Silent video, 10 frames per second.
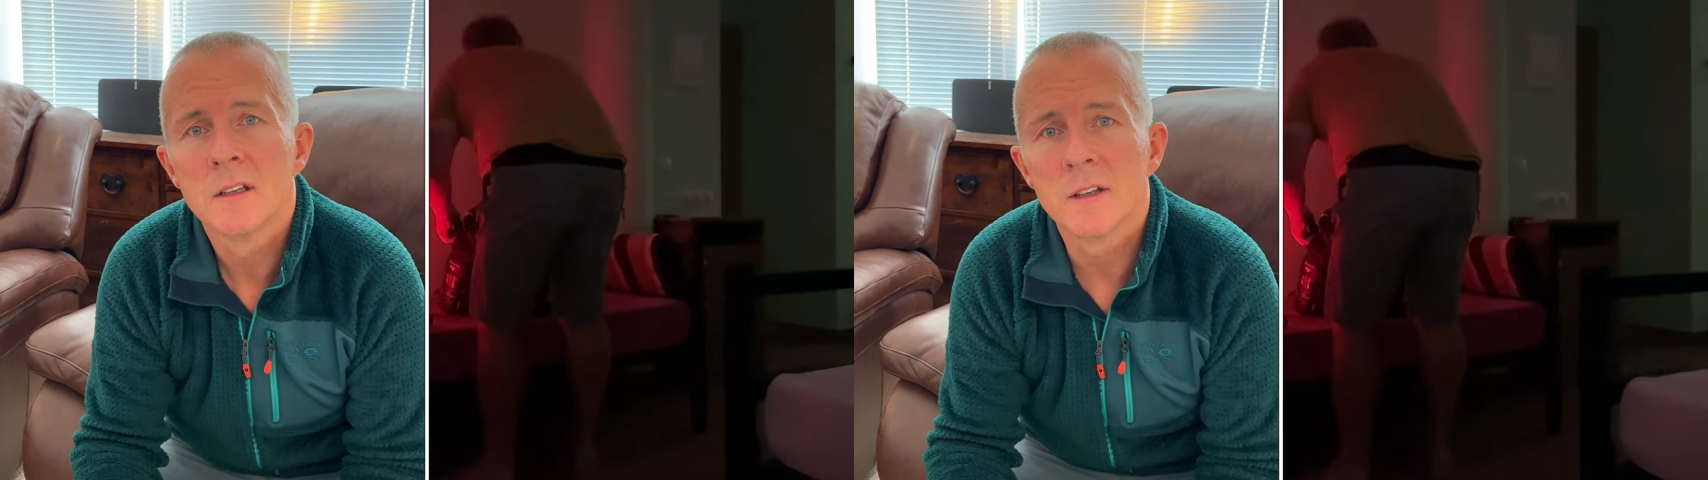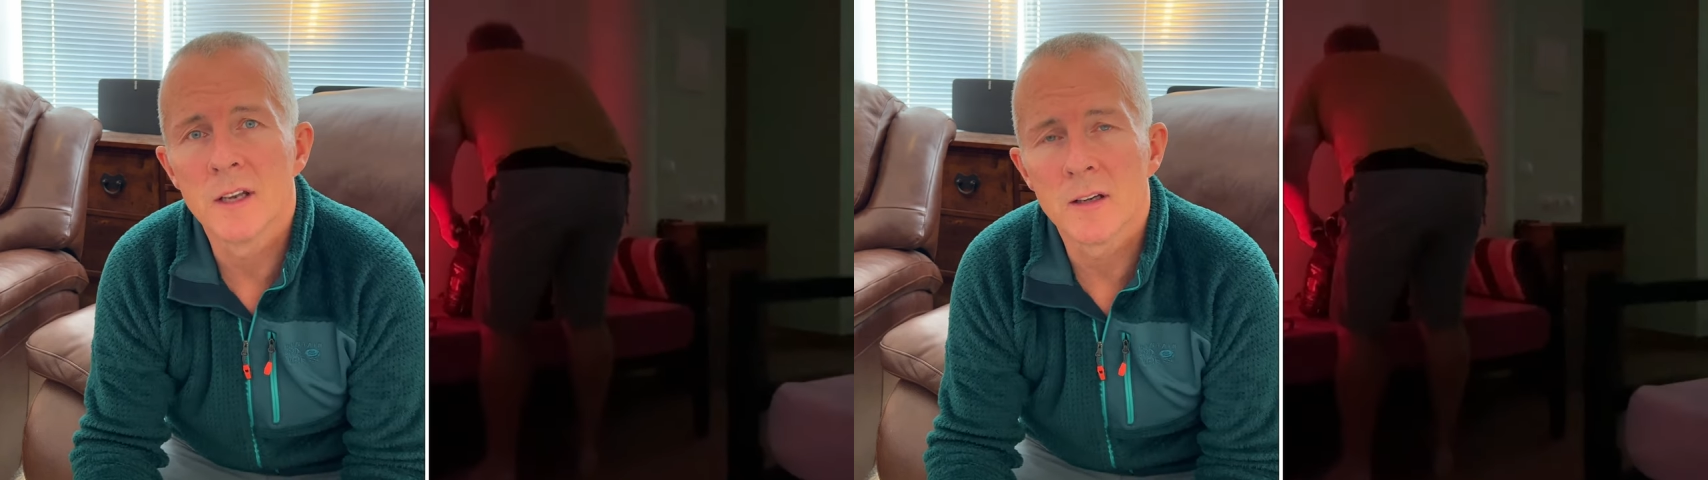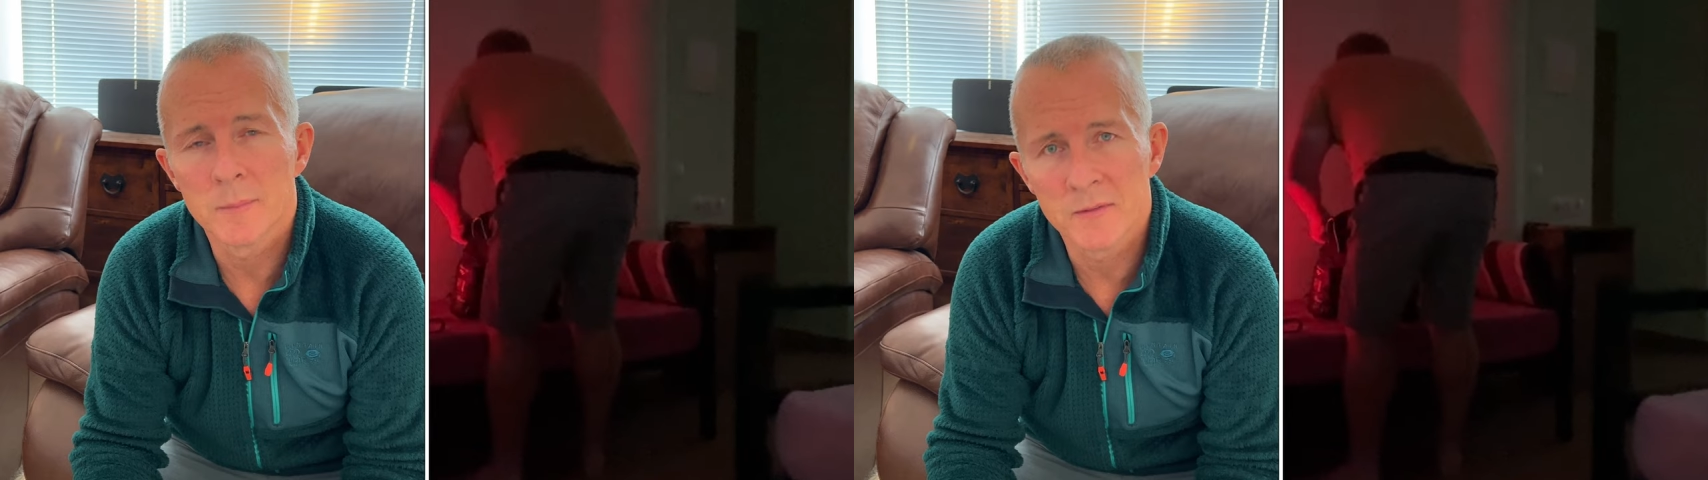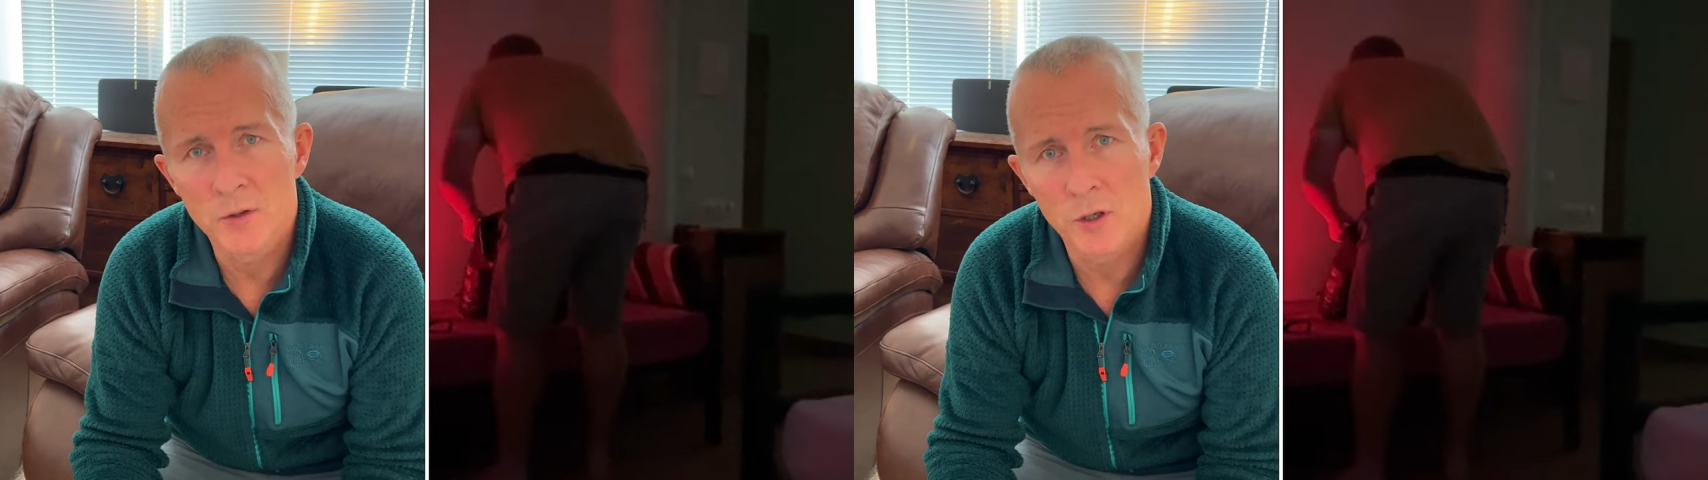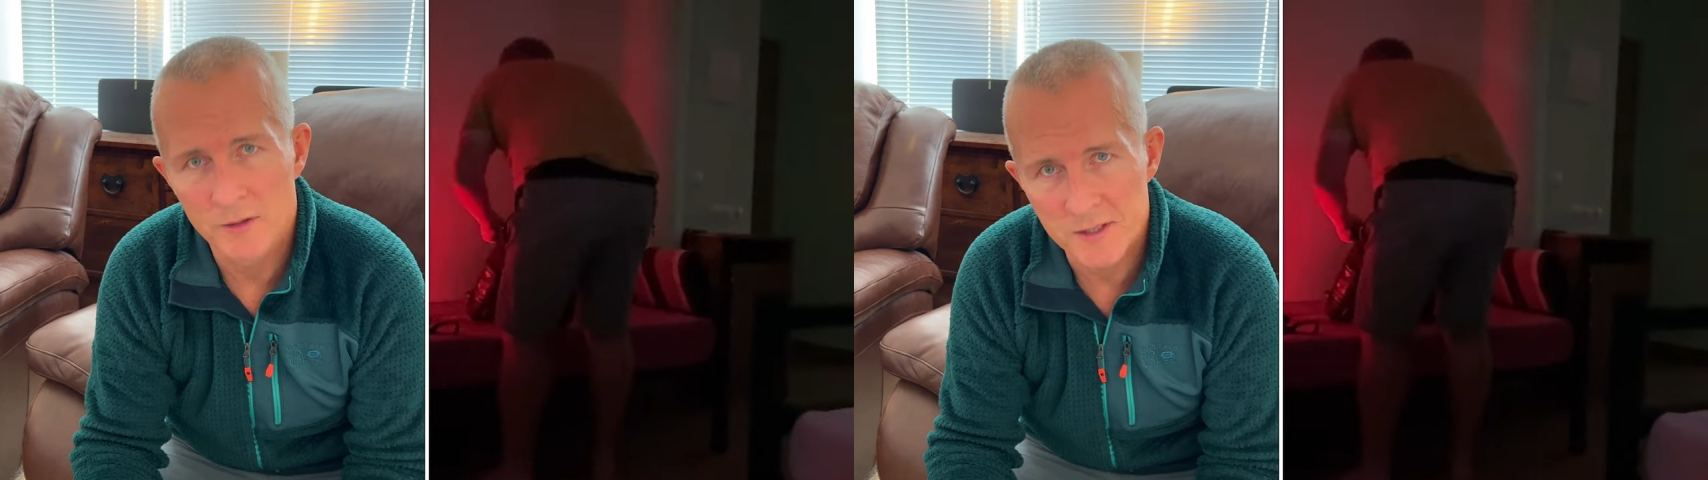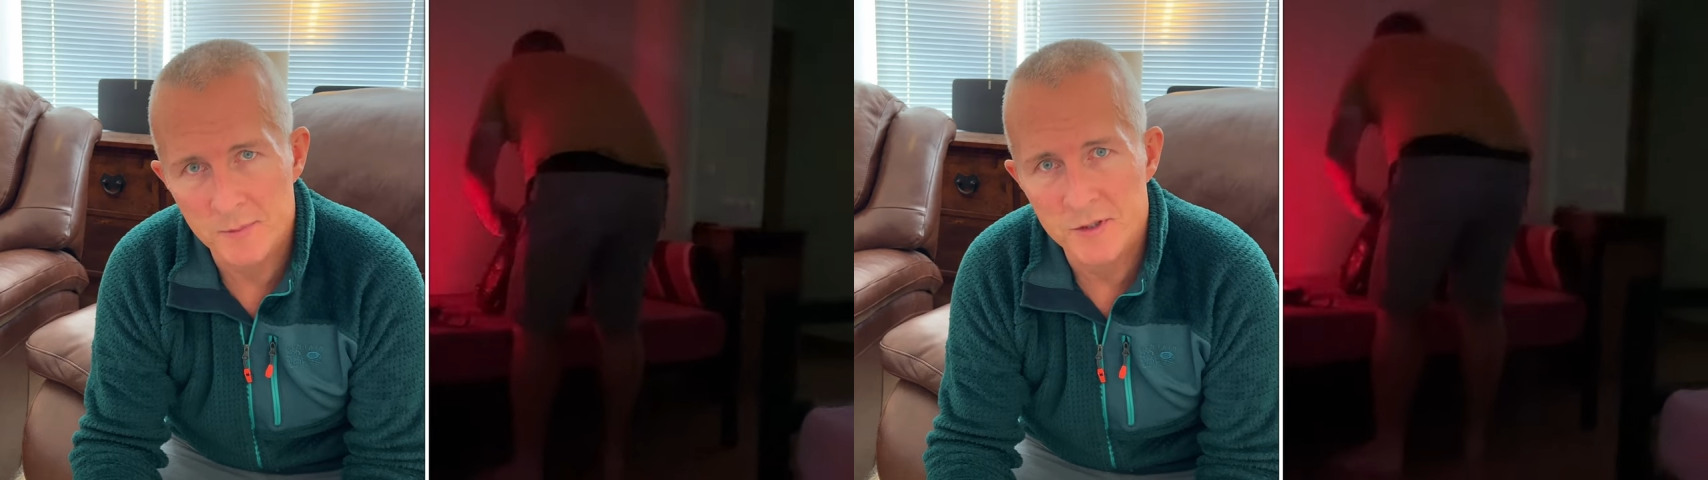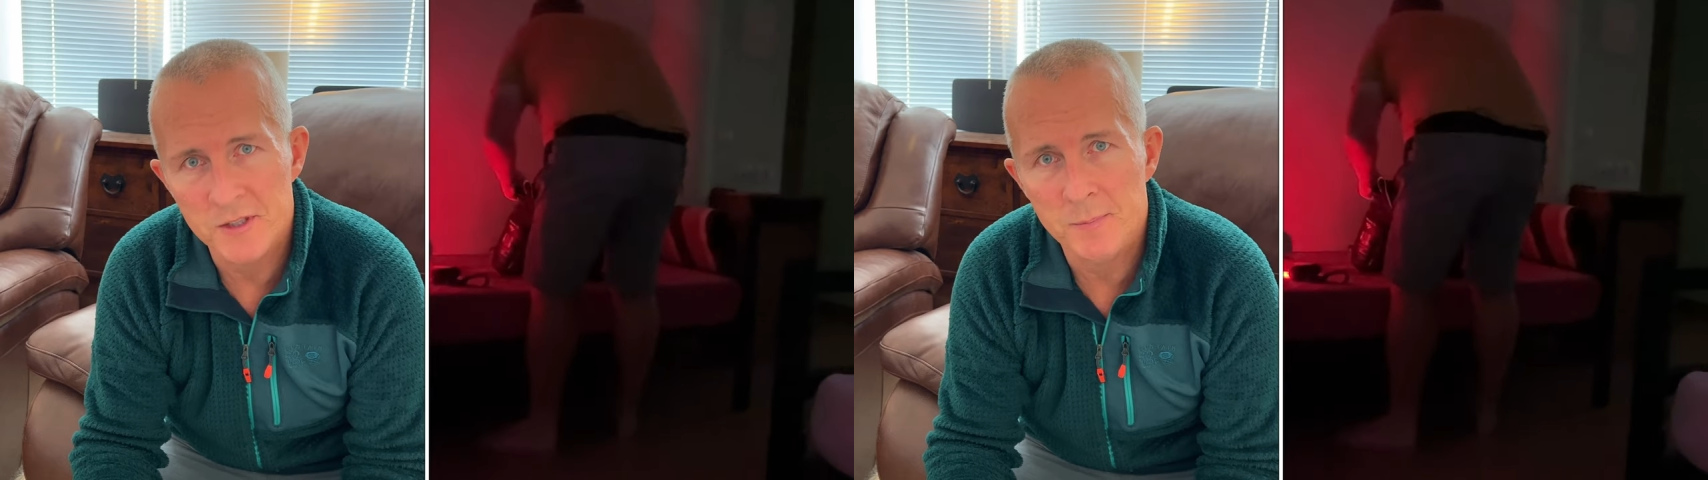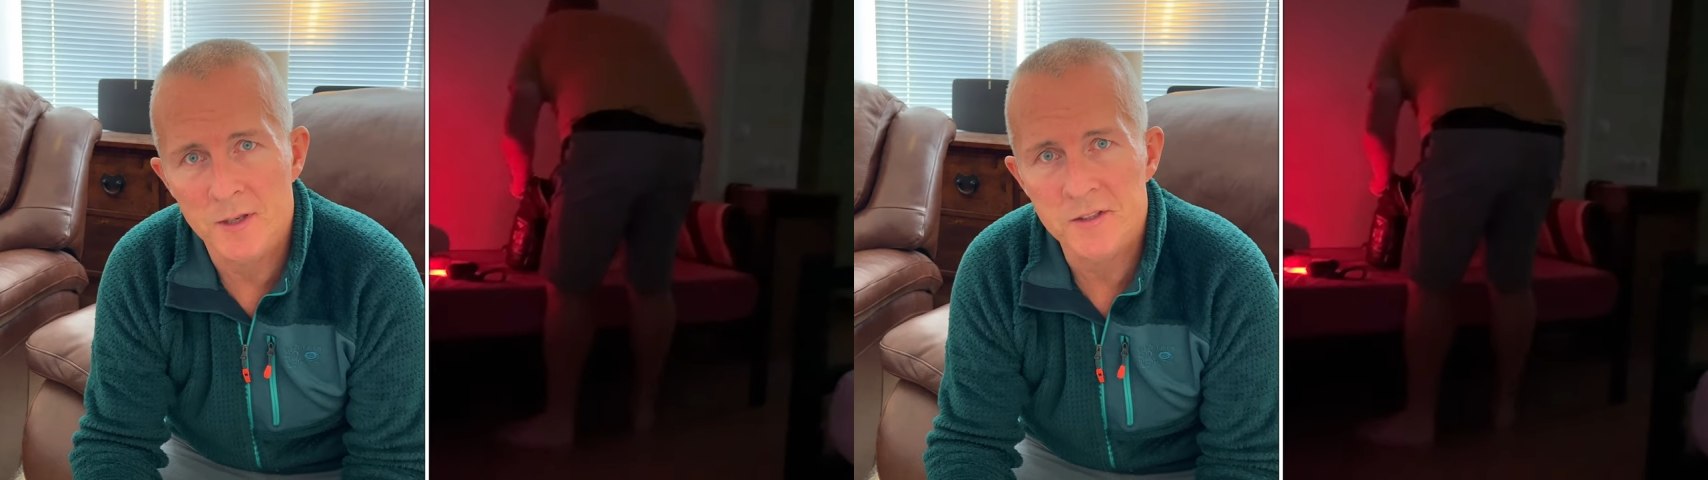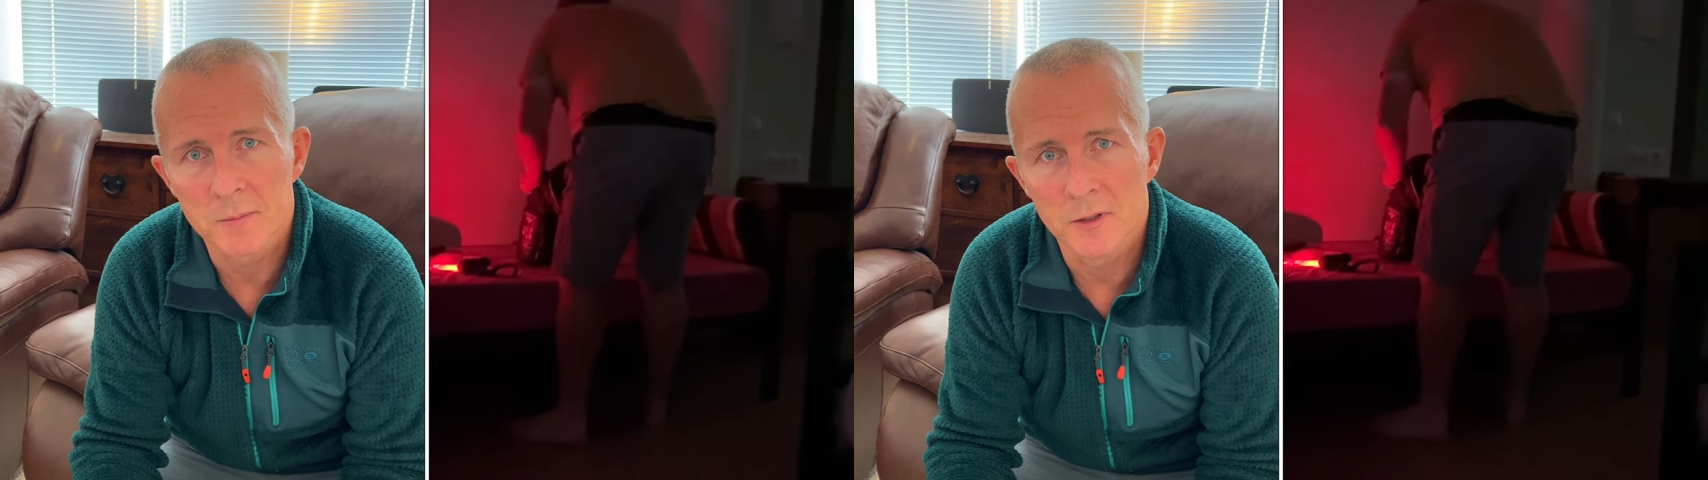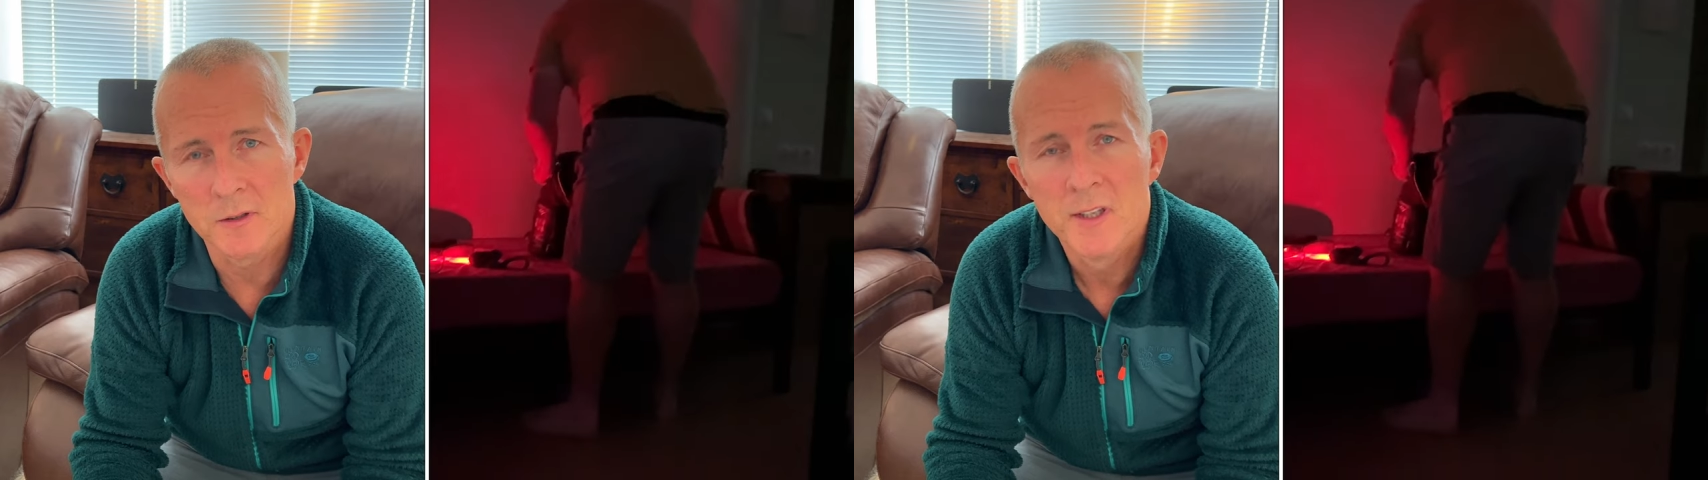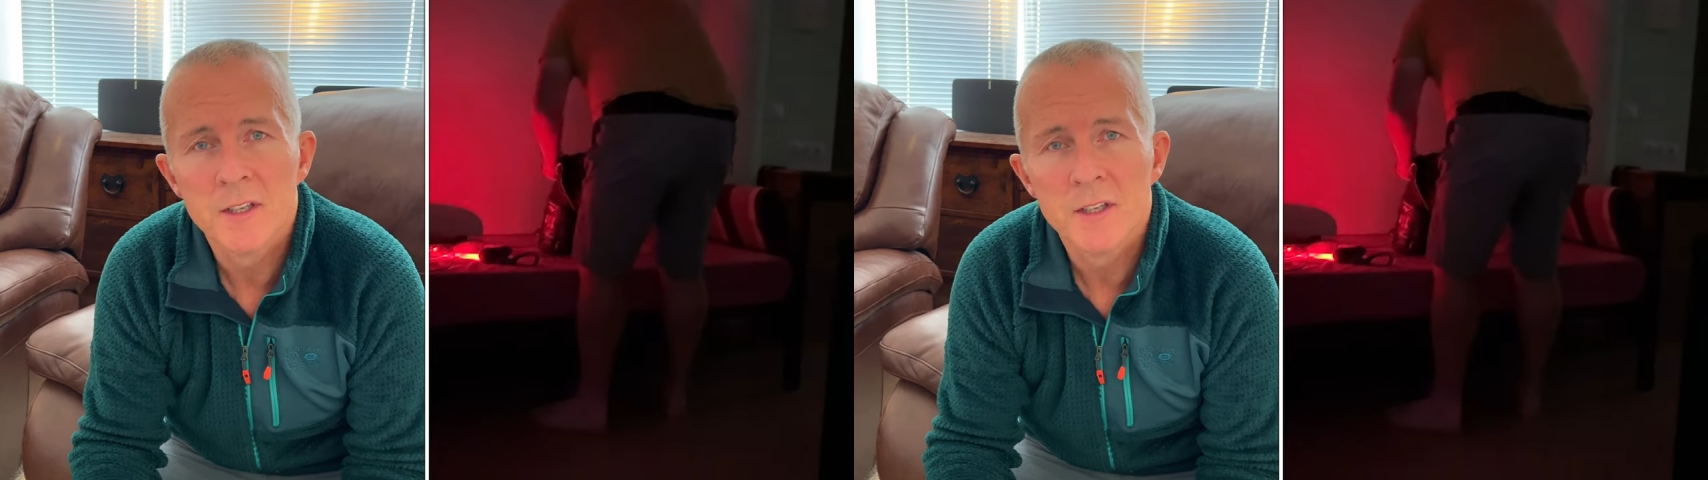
the night before as much as possible